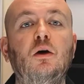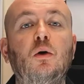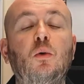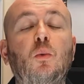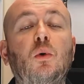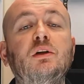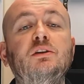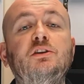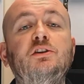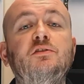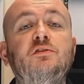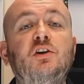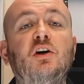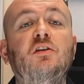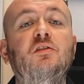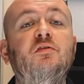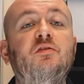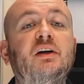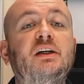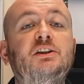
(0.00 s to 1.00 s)
Once you've
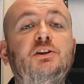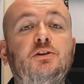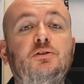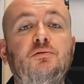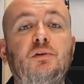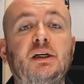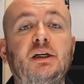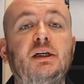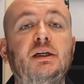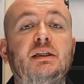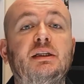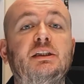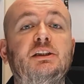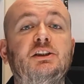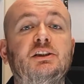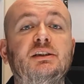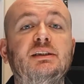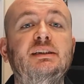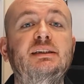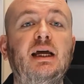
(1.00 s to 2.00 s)
got facial
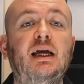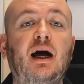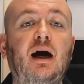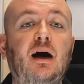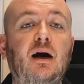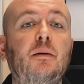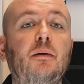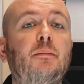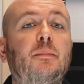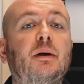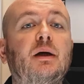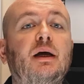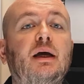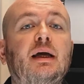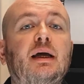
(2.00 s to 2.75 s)
recognition set up,